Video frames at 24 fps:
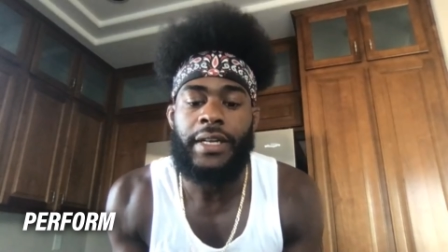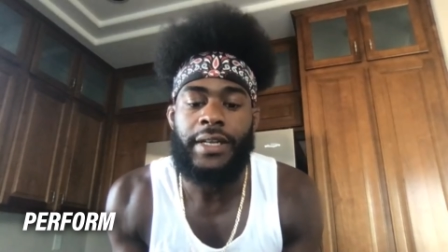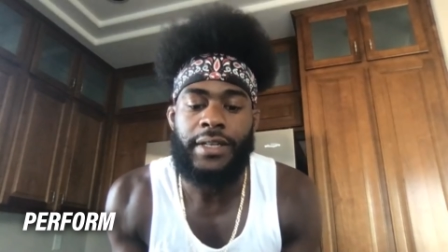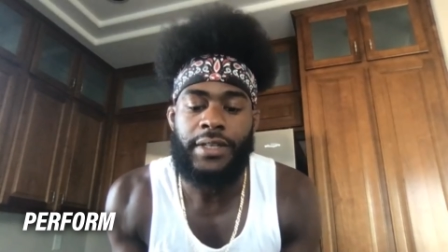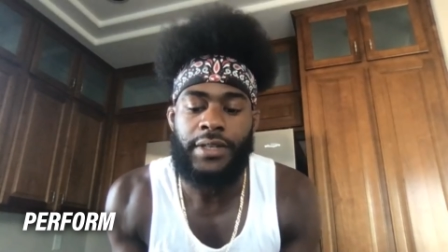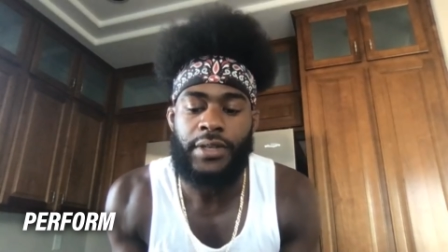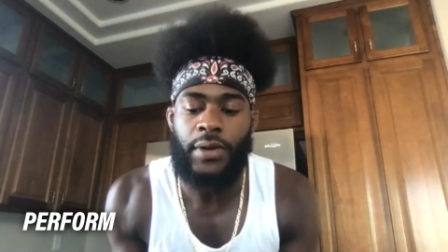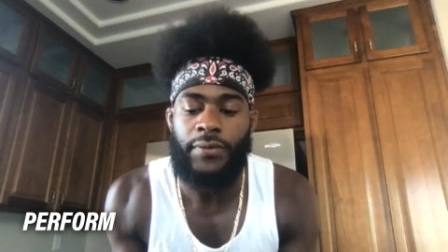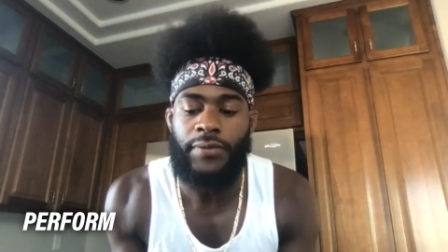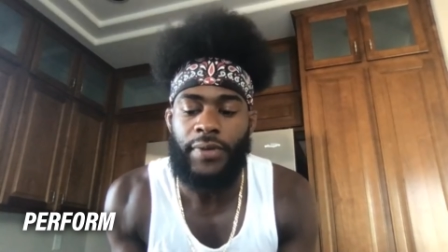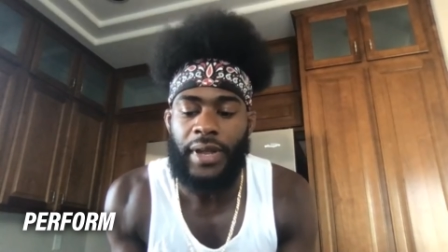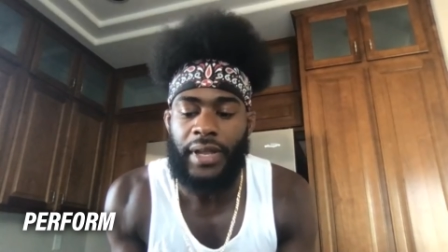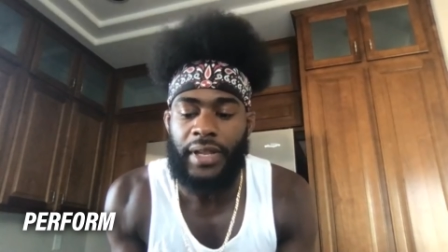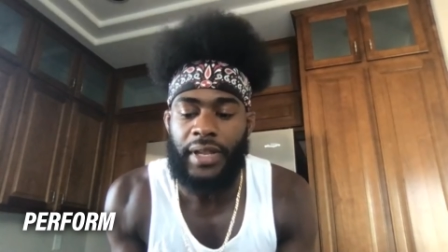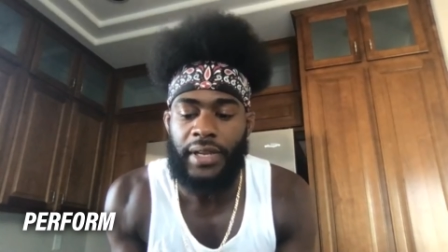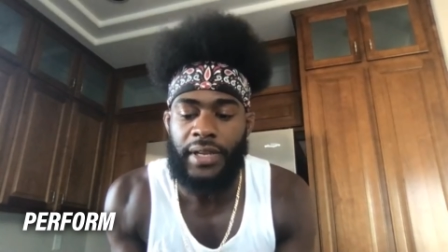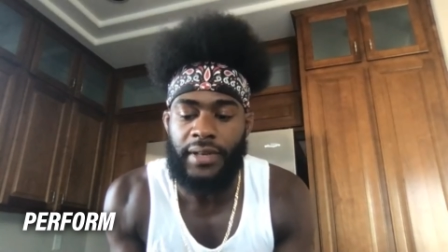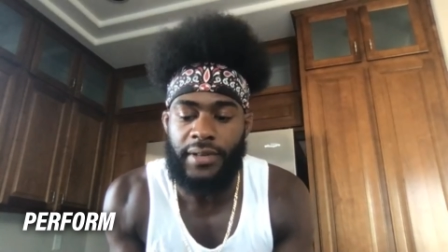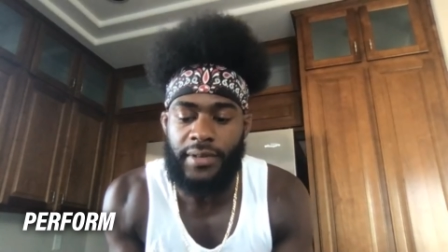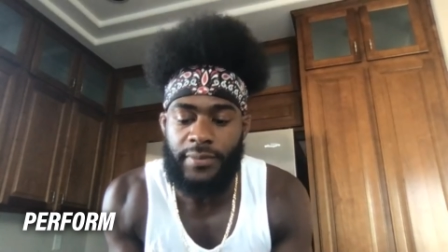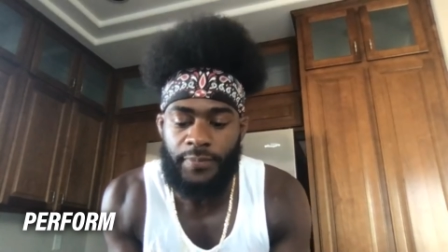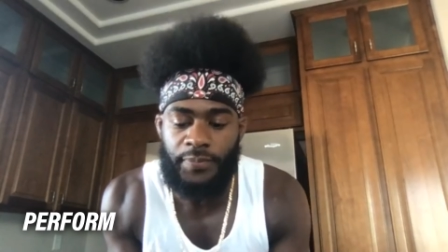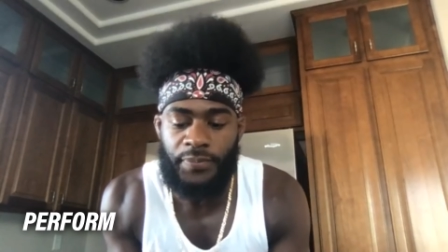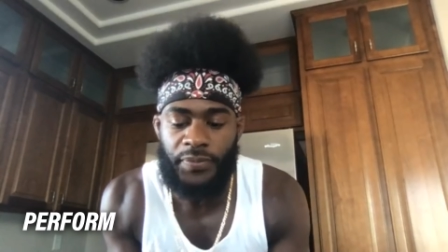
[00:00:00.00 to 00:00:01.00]
So if I
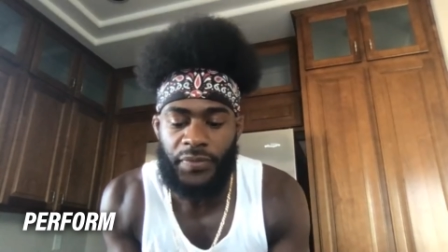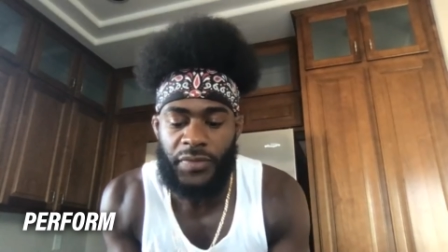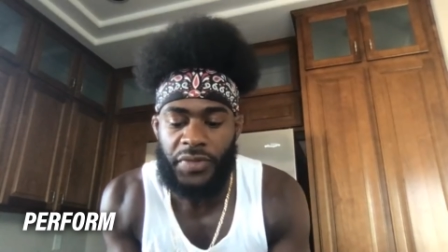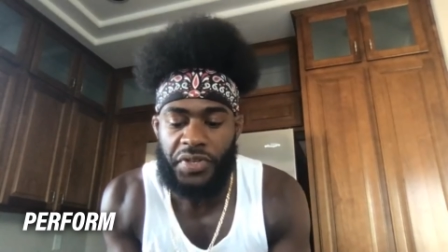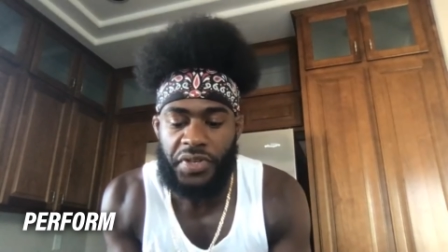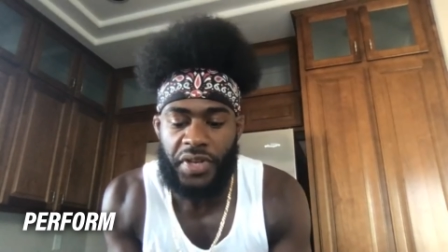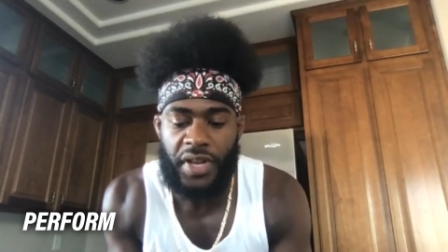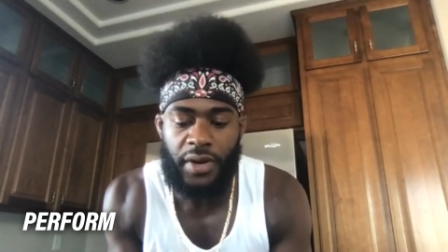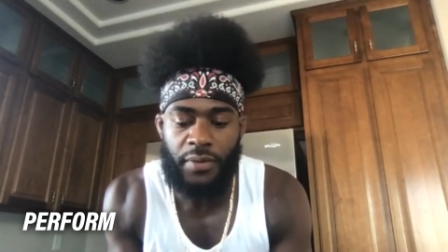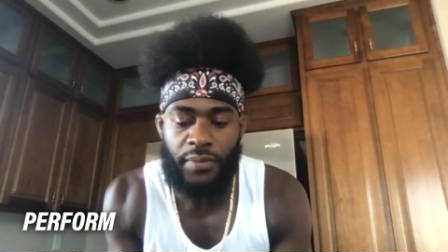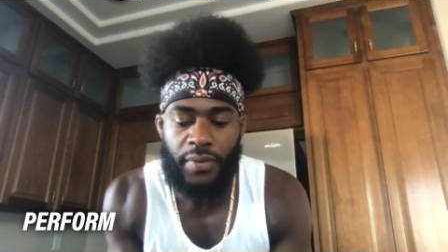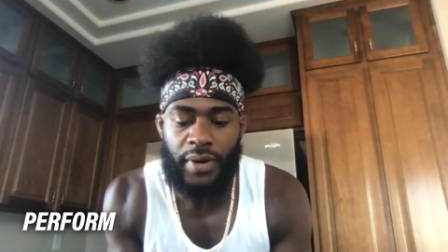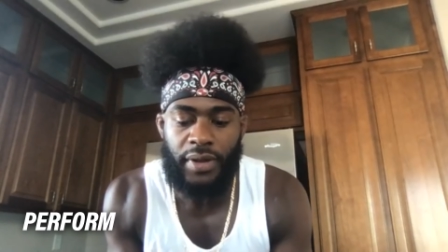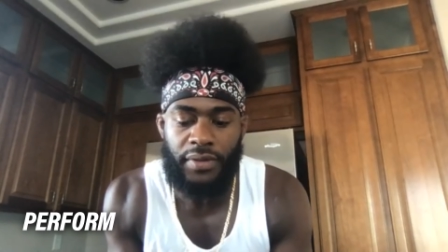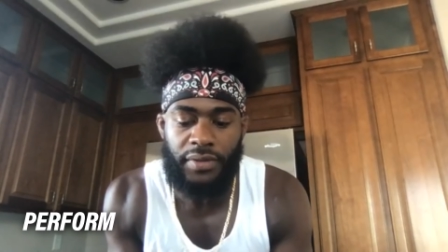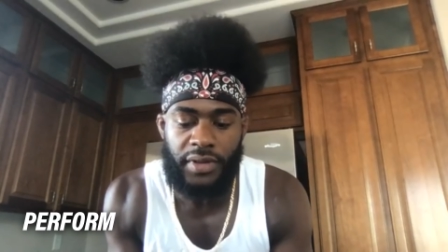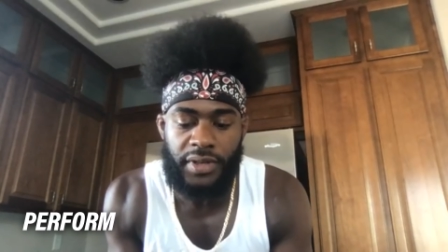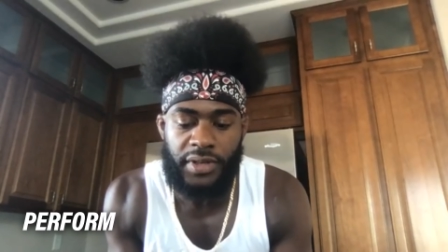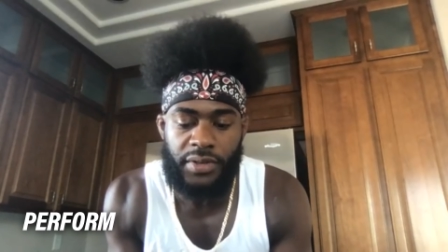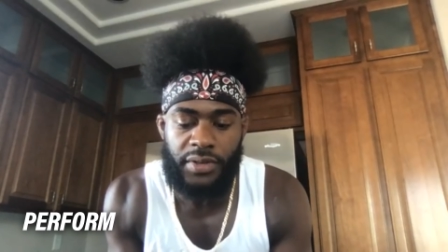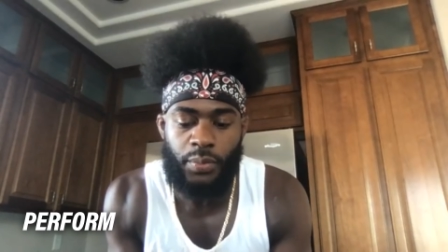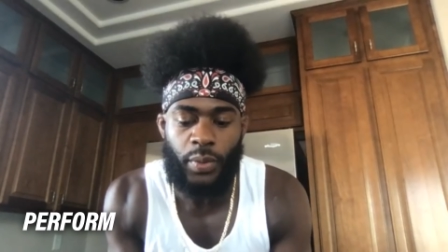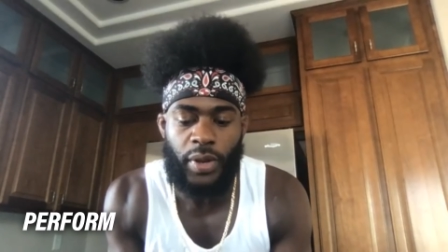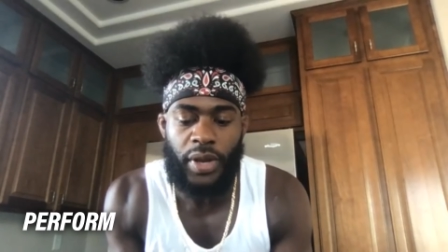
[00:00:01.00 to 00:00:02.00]
can stay around
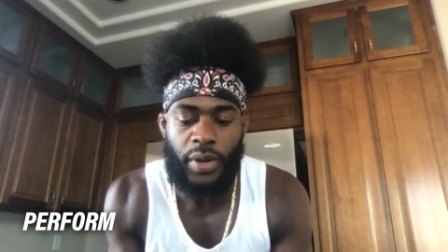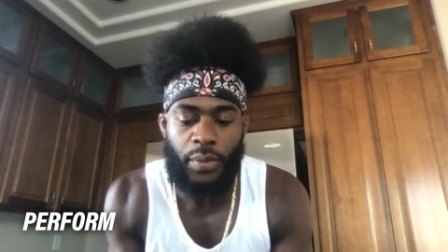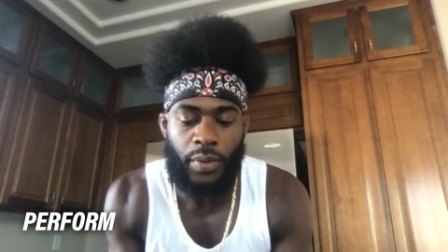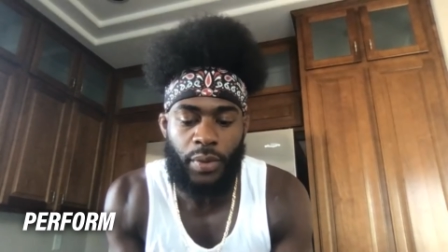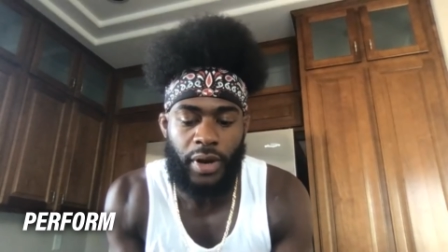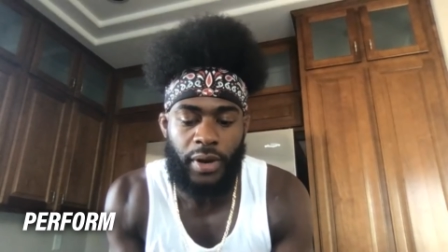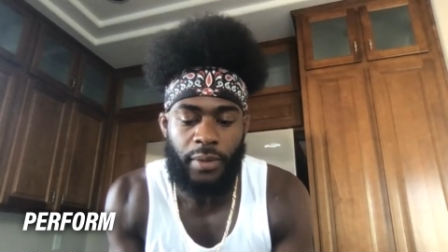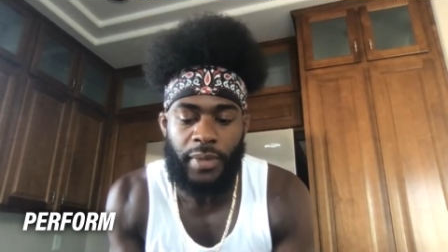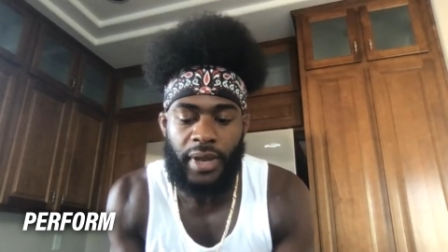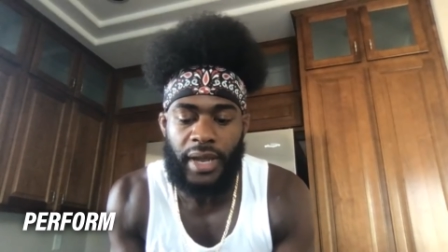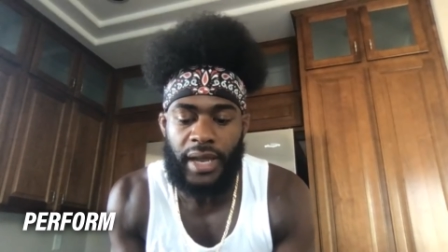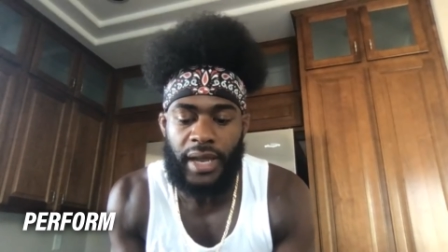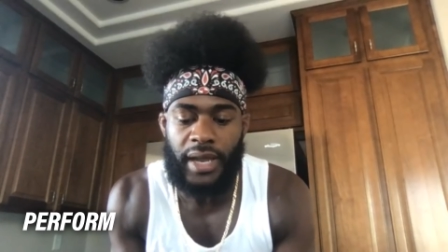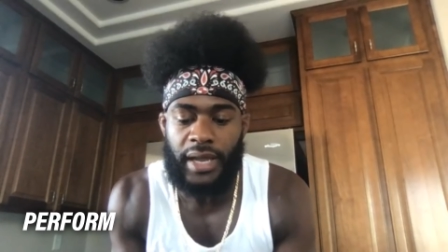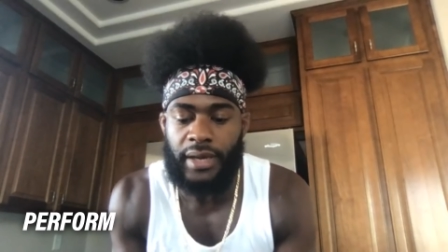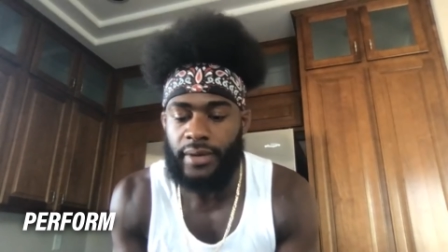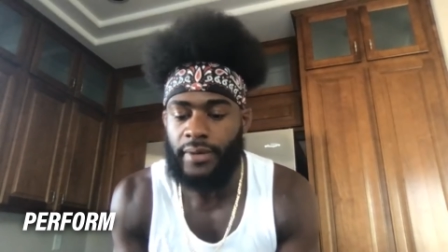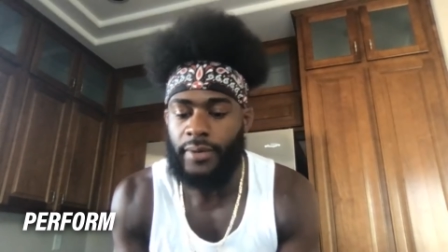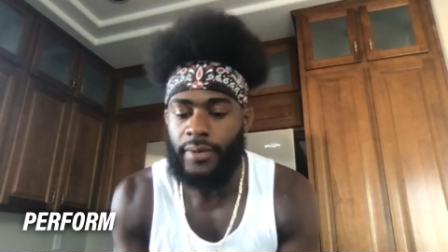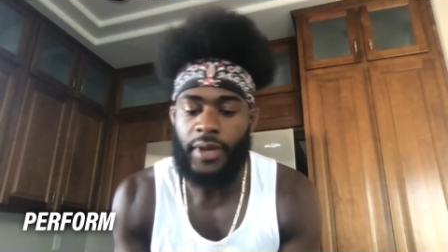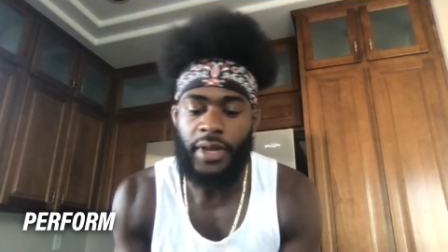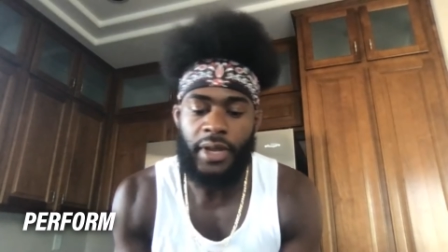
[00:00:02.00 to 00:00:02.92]
this weight where I'm at